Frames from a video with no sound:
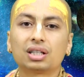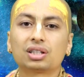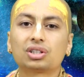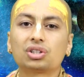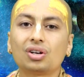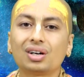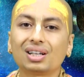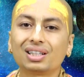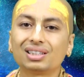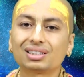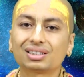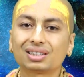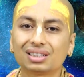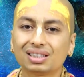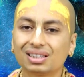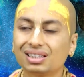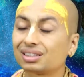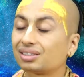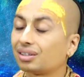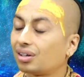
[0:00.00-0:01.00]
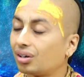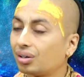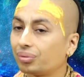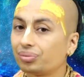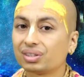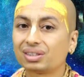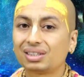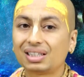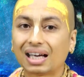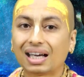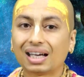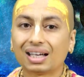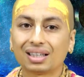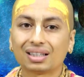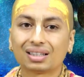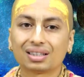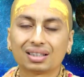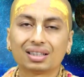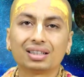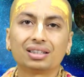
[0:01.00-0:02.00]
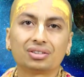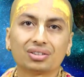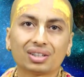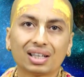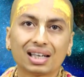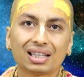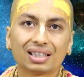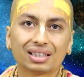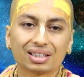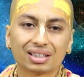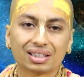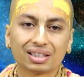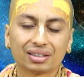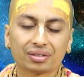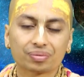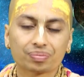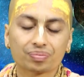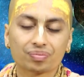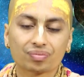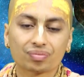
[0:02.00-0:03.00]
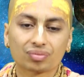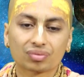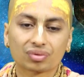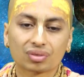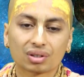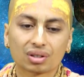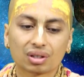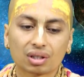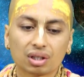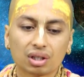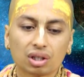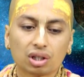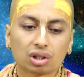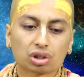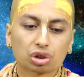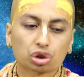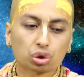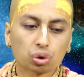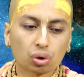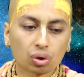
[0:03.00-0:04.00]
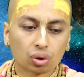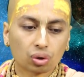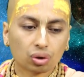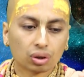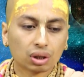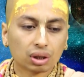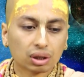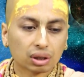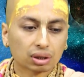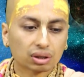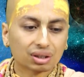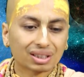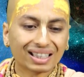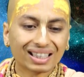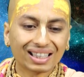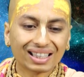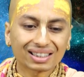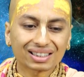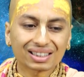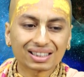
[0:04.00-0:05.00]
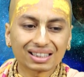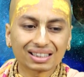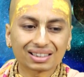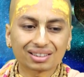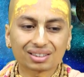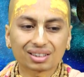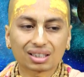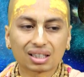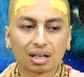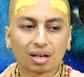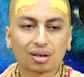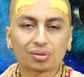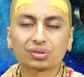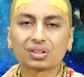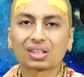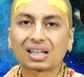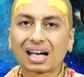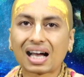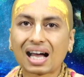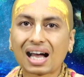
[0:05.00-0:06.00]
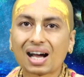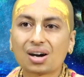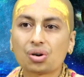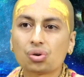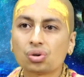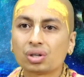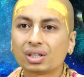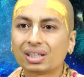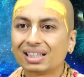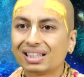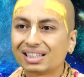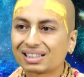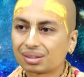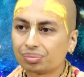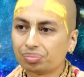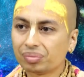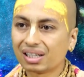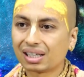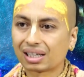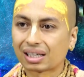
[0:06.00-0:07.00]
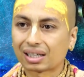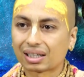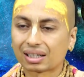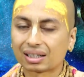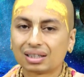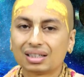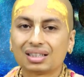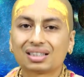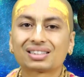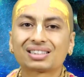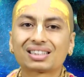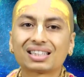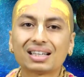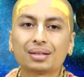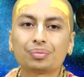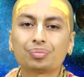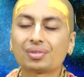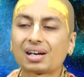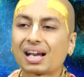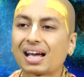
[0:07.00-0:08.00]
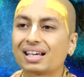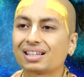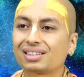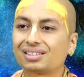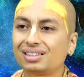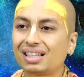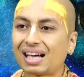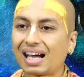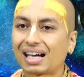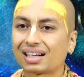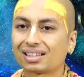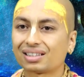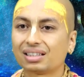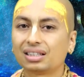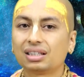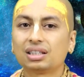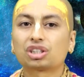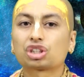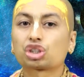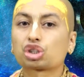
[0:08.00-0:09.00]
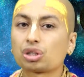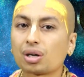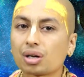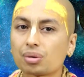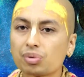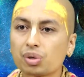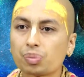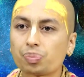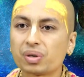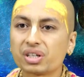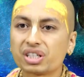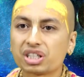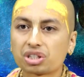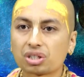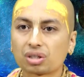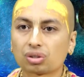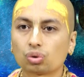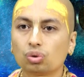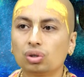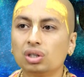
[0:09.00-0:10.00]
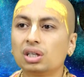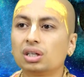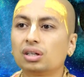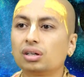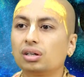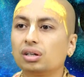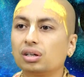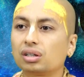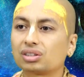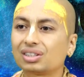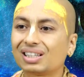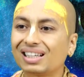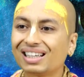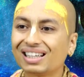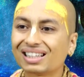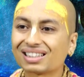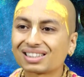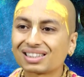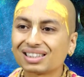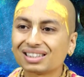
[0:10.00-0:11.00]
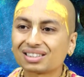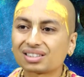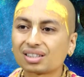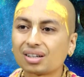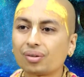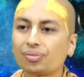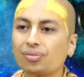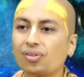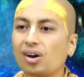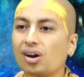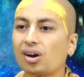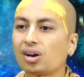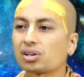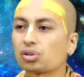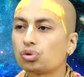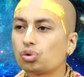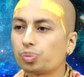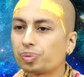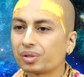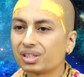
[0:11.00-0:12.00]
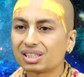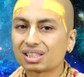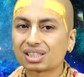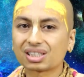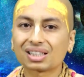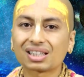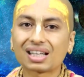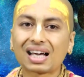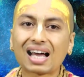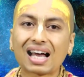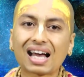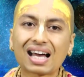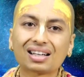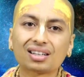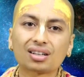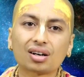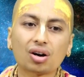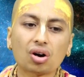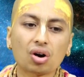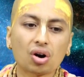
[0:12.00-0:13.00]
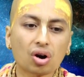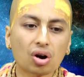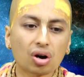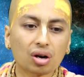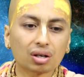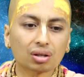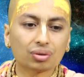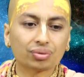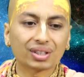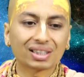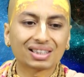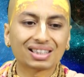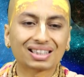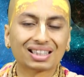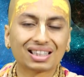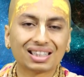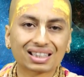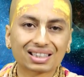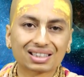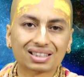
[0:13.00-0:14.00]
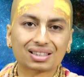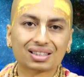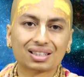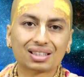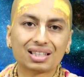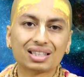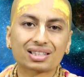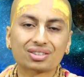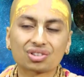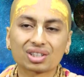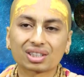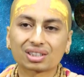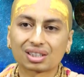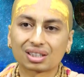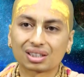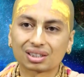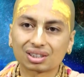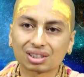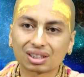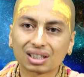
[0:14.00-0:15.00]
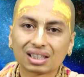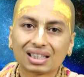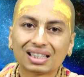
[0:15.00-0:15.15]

knowledge is avidya in reality. So, the essence of the cow is milk, same like that. Sarvopanishado, the essence of all Upanishad and all Vedic literatures